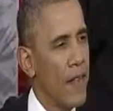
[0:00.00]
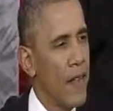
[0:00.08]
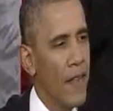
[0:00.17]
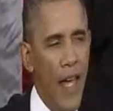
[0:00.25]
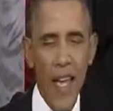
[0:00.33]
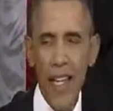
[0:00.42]

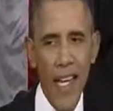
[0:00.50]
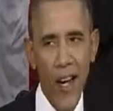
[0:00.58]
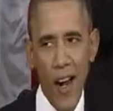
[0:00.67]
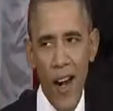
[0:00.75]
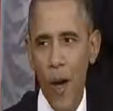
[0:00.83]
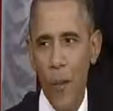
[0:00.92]
They need
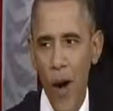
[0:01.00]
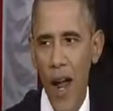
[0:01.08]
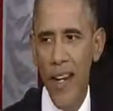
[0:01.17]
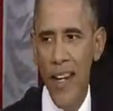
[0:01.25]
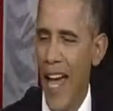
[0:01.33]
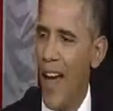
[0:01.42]
our help
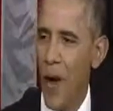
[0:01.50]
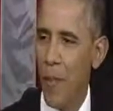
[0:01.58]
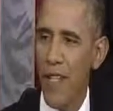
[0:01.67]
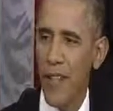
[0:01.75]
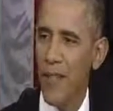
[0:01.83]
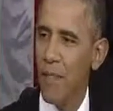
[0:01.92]
right now,
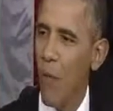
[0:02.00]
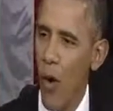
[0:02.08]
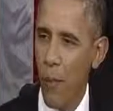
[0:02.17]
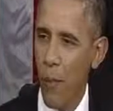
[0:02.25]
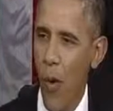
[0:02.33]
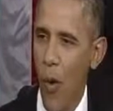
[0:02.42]
but more
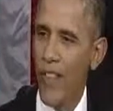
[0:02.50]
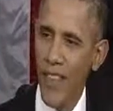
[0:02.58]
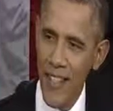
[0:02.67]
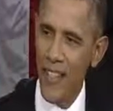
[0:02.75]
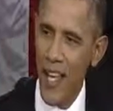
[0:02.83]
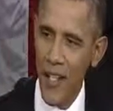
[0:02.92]
important,
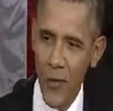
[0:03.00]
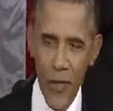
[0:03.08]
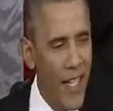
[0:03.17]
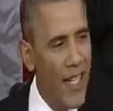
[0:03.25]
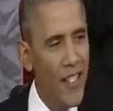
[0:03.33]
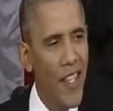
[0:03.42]
this country
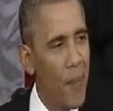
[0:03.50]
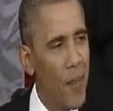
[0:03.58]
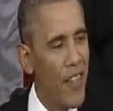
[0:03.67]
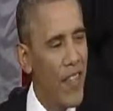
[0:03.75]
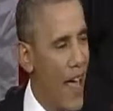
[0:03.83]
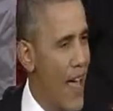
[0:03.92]
needs them
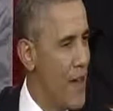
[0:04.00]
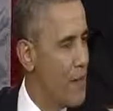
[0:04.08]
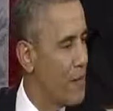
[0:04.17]
in the game.